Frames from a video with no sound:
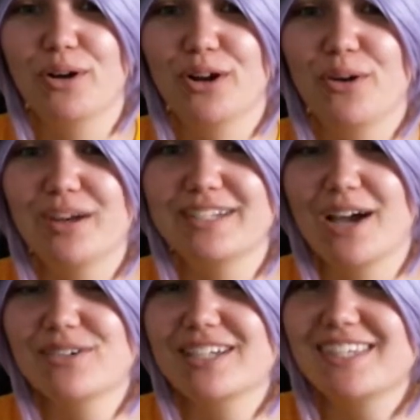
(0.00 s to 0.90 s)
are going
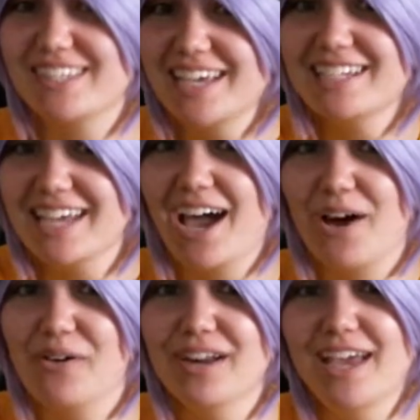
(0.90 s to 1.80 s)
down to sit
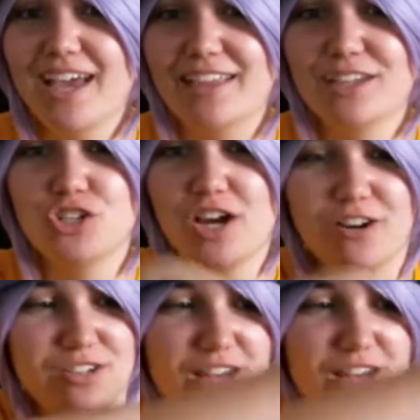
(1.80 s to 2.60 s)
down in the chairs